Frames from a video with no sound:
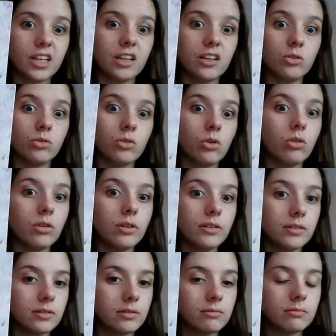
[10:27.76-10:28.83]
in other
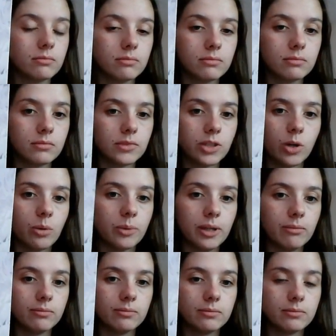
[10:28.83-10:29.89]
colours. You know what I mean?
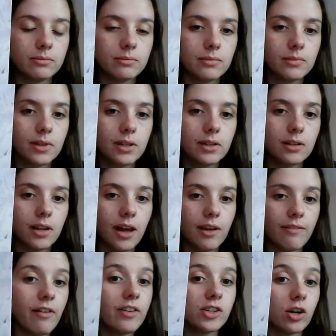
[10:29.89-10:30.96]
Like
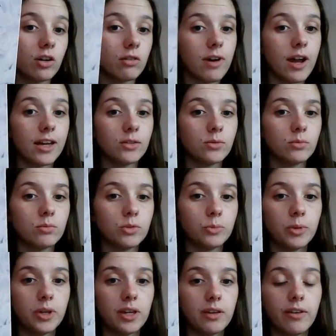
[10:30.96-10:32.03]
very dark red would
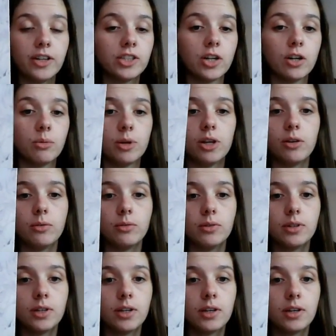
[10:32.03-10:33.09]
be very dark blue
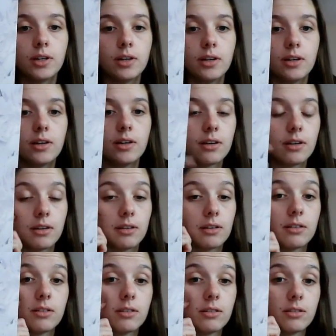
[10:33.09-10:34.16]

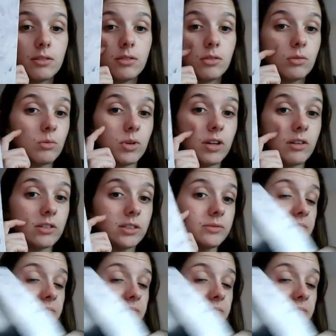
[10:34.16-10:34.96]
or whatever.